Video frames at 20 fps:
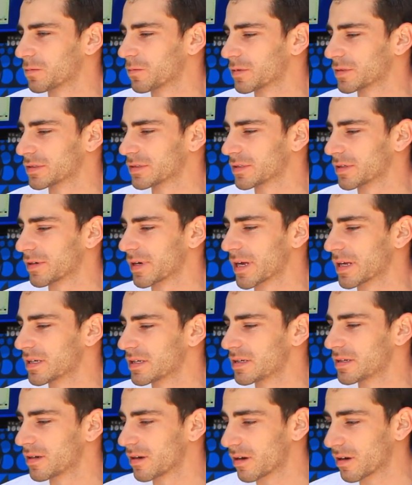was there
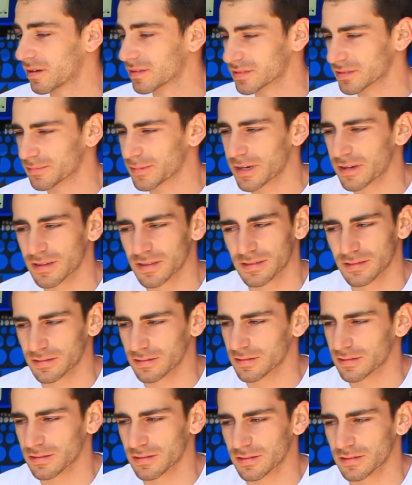any cons about it?
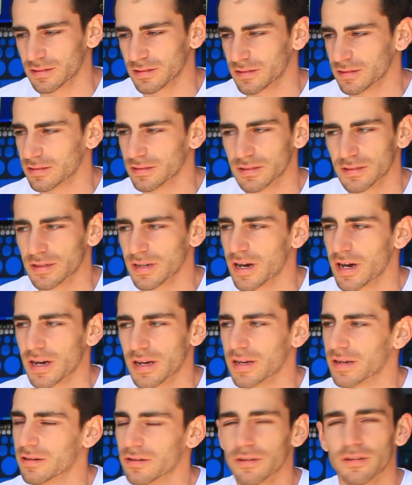
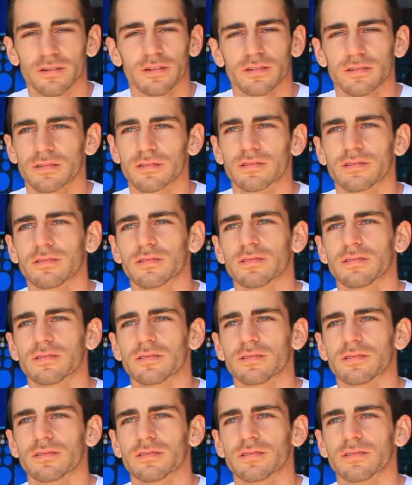Not at all.